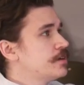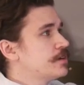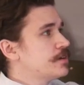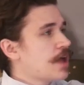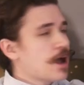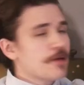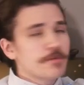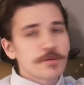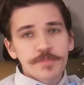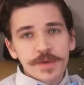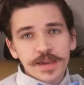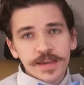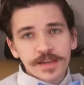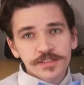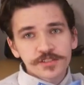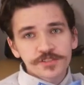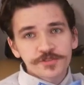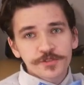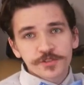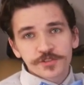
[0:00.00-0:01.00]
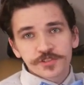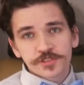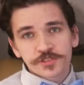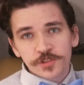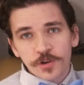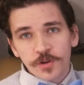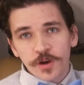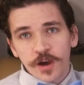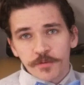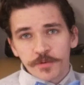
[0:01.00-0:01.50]
helmet bands versus
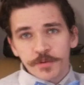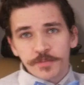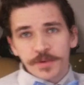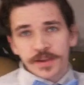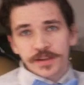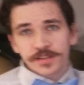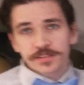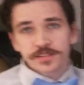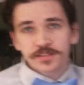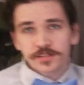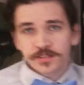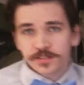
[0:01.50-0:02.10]
no helmet bands.